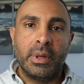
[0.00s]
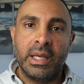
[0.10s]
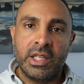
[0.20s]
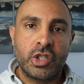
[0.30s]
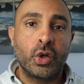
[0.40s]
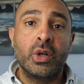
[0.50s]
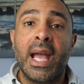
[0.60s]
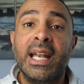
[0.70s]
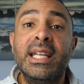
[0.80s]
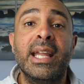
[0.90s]
Insert
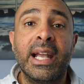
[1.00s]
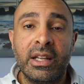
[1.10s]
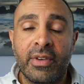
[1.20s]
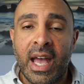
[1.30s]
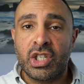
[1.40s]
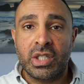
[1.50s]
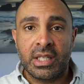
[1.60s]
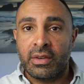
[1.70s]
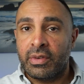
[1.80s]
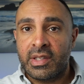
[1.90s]
any negative
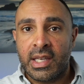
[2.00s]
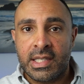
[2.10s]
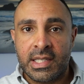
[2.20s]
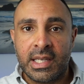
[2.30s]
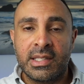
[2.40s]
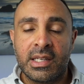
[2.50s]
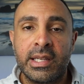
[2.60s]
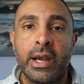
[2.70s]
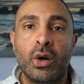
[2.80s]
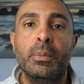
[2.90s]
adjective. It's a
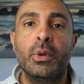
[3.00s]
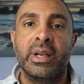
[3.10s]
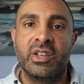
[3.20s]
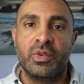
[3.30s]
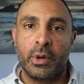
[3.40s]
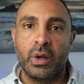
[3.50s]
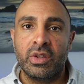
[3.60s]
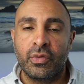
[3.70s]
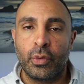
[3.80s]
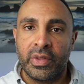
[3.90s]
terrible
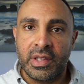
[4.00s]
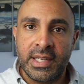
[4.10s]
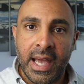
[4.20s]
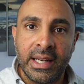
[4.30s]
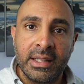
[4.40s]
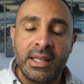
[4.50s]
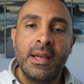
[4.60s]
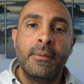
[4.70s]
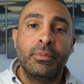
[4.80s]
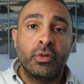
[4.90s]
experience for the tenant.
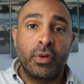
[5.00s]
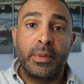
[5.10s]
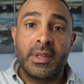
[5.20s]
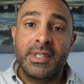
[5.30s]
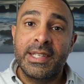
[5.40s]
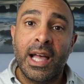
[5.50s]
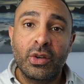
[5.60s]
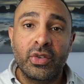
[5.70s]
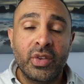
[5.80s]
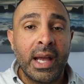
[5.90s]
From the
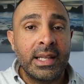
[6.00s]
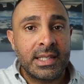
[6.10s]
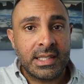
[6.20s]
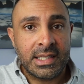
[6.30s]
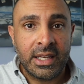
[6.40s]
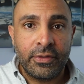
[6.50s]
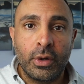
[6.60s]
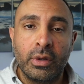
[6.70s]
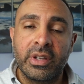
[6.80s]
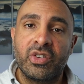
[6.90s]
seller side, it's a
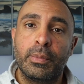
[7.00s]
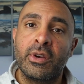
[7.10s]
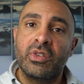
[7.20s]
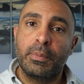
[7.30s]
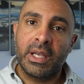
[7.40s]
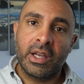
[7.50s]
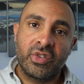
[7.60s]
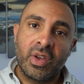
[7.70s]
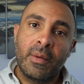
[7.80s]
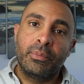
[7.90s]
difficult experience
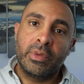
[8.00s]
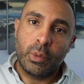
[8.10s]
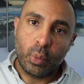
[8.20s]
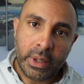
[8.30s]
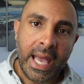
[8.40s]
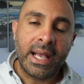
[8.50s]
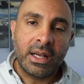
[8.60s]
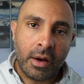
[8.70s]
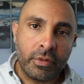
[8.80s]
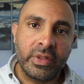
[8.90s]
because we can't
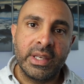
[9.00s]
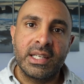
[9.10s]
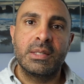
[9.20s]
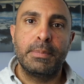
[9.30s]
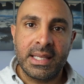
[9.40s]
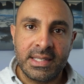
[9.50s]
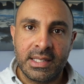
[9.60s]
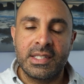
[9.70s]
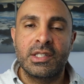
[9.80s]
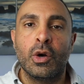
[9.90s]
cover the
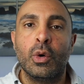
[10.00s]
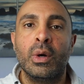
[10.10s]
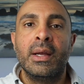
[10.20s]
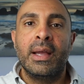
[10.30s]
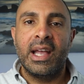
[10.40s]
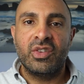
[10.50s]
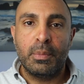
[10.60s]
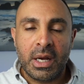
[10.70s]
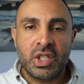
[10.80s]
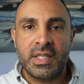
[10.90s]
expenses. So as
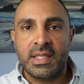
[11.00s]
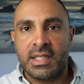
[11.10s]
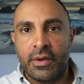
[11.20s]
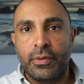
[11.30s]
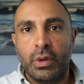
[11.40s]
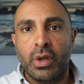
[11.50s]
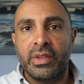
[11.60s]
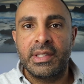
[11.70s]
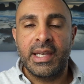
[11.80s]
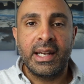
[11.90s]
much as it's difficult on
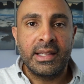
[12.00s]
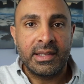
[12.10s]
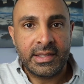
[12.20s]
the tenant,